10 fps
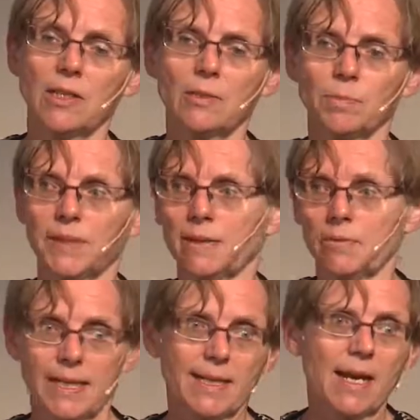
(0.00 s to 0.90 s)
not be the
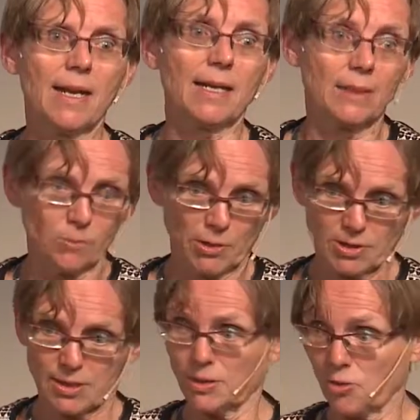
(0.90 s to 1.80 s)
way it
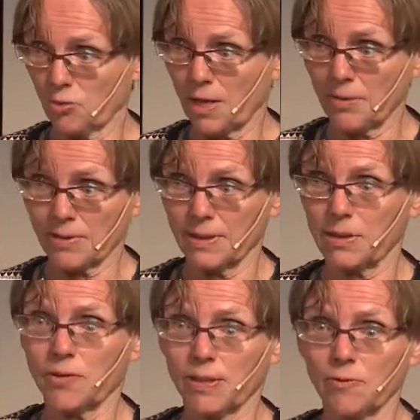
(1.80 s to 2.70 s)
works in
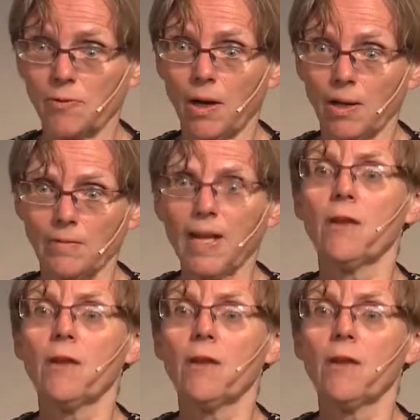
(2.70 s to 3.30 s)
2025.